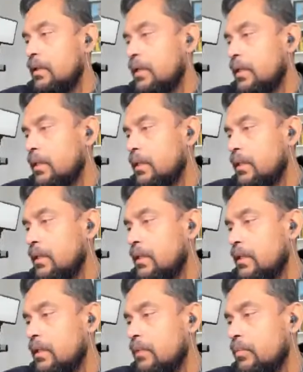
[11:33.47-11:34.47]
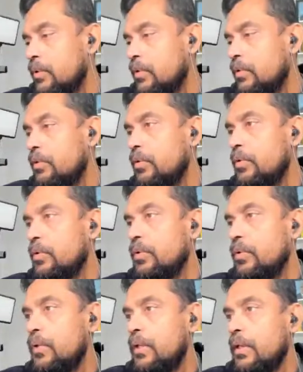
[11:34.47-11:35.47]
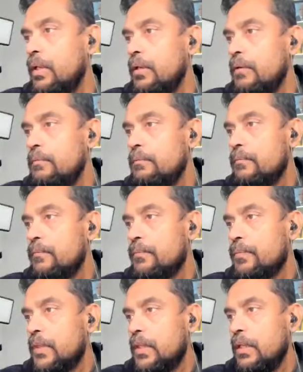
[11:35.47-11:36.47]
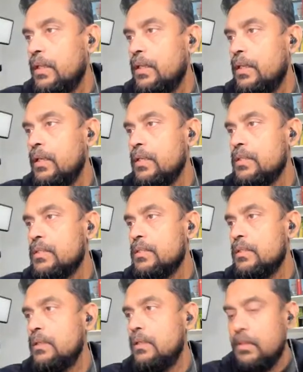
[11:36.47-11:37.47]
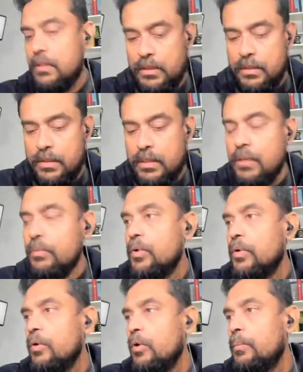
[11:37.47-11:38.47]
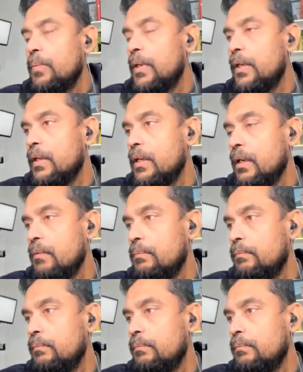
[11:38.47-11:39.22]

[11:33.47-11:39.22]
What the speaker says: and then I'm gonna go to here, index, I'm gonna open it up